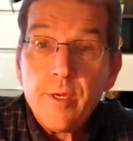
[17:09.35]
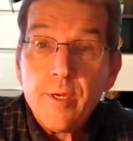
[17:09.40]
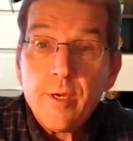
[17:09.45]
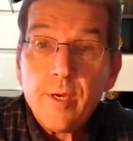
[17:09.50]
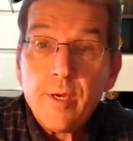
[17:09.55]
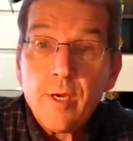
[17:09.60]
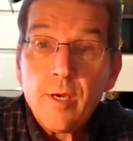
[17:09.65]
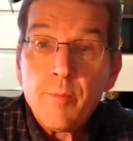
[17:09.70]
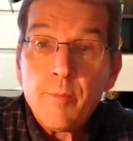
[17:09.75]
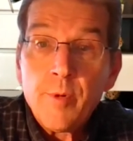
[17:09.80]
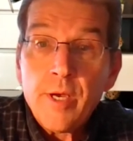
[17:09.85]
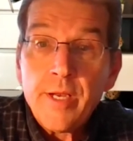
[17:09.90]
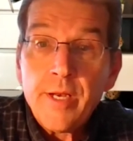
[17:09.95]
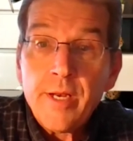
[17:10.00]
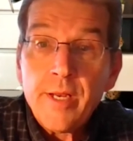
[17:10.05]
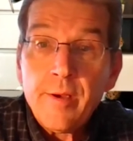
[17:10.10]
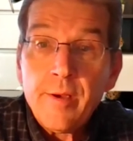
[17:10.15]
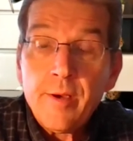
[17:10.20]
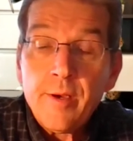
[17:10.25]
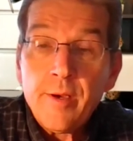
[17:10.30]
but
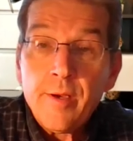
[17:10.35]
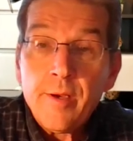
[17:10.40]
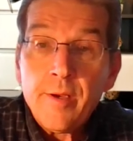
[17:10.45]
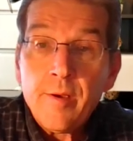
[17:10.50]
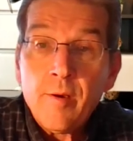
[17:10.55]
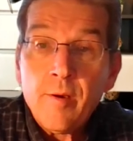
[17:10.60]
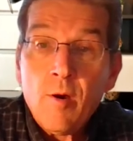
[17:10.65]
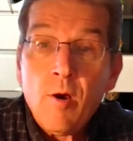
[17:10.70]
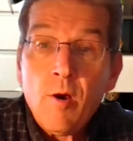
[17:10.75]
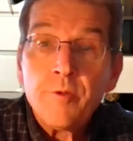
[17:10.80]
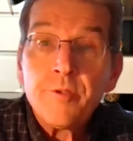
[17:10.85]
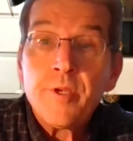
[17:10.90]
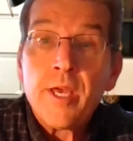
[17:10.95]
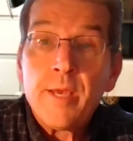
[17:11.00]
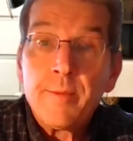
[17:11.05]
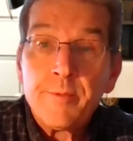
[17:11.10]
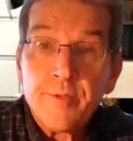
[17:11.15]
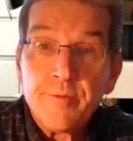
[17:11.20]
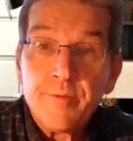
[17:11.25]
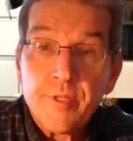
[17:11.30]
all
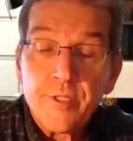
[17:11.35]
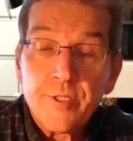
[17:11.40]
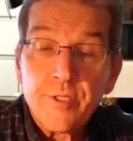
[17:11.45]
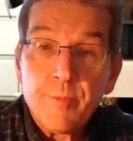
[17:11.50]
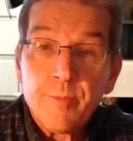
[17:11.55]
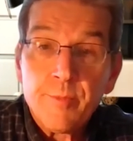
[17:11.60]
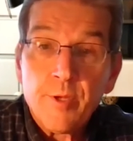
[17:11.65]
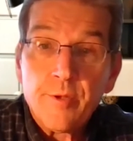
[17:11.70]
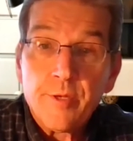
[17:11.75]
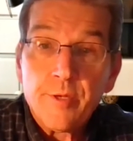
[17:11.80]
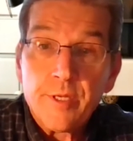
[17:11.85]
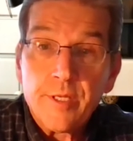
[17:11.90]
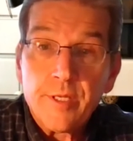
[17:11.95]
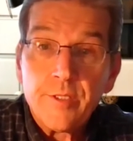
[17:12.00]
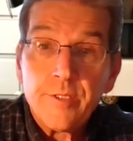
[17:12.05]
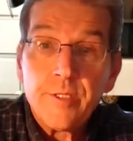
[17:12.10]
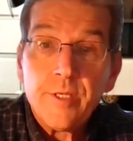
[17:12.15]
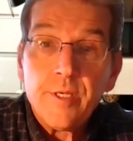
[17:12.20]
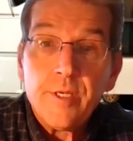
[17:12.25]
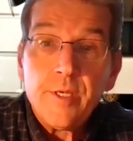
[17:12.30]
types of
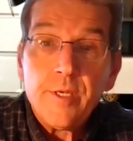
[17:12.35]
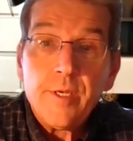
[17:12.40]
disabilities.